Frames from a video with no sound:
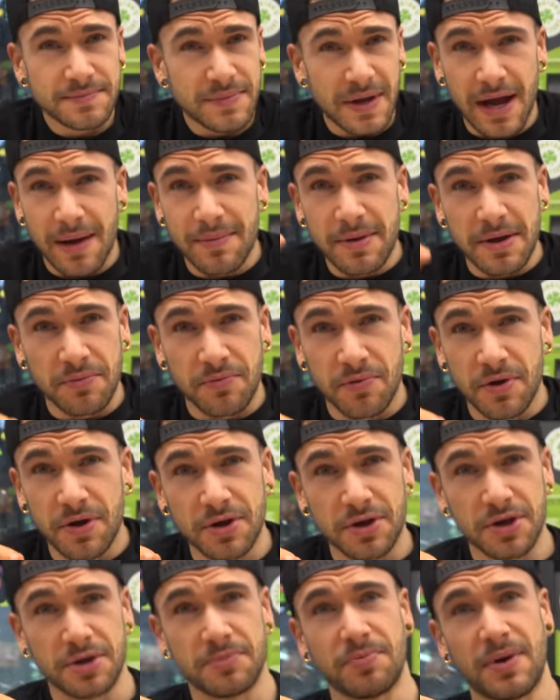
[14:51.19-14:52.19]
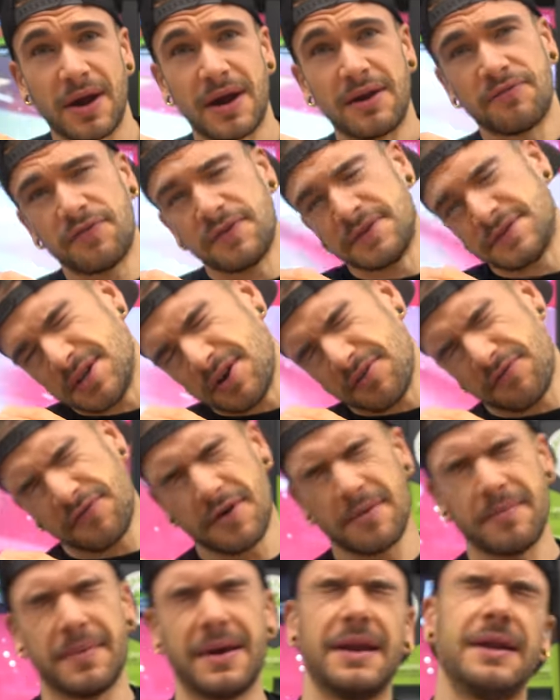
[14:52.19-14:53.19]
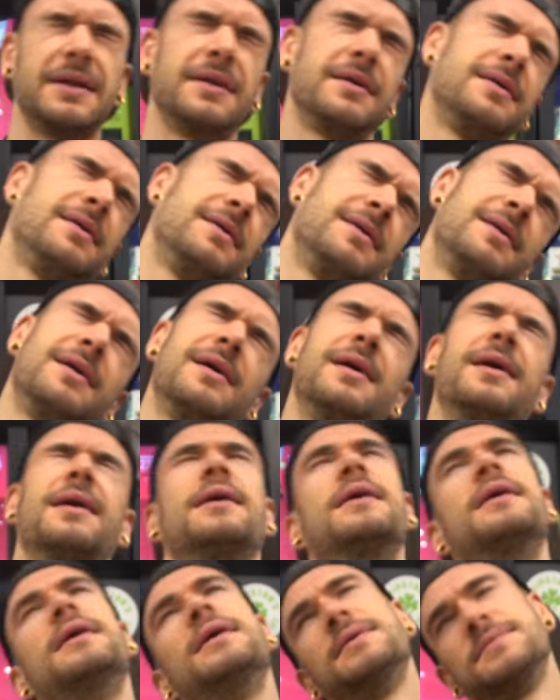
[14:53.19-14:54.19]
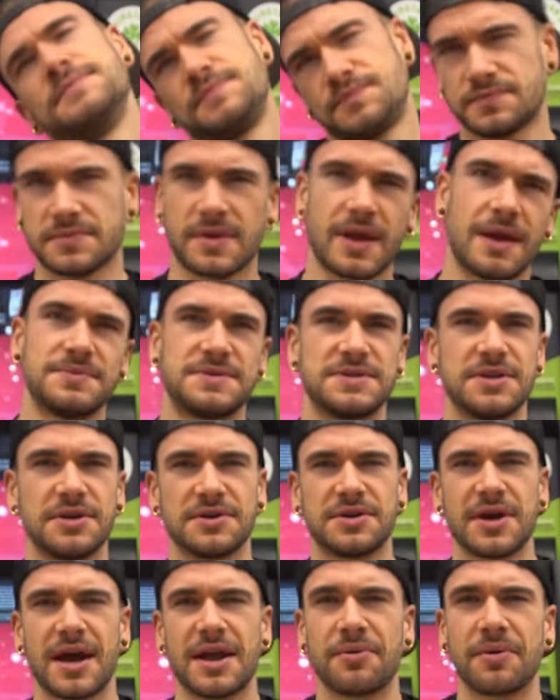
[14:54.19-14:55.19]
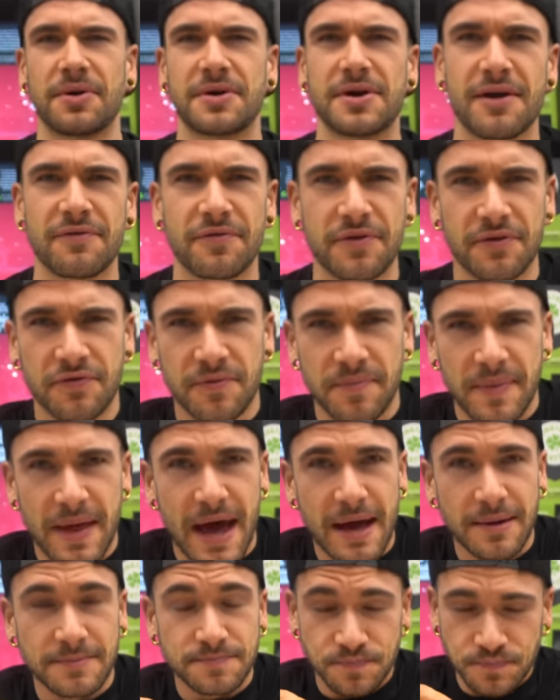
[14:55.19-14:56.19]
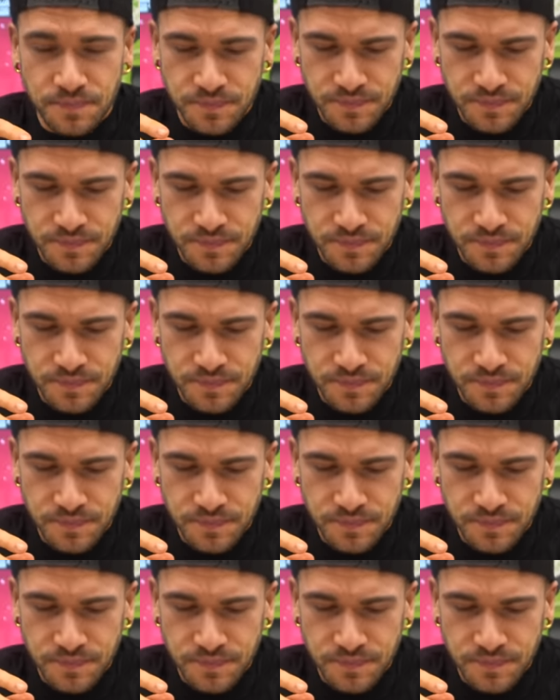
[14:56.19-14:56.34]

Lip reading: Like I got me real good brain freeze there for a minute. Ugh. I'm still kind of recovering from that.